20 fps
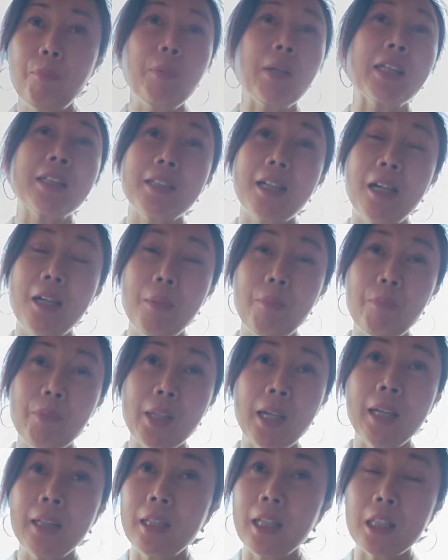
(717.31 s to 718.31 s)
big time,
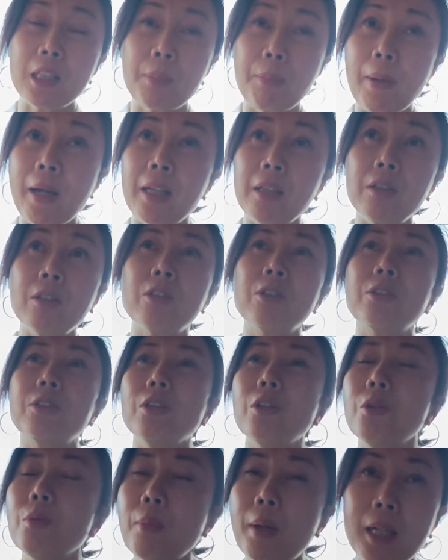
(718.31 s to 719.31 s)
and they spend
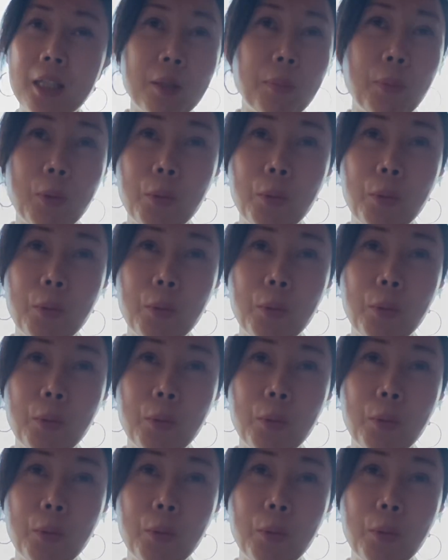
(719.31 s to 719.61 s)
so much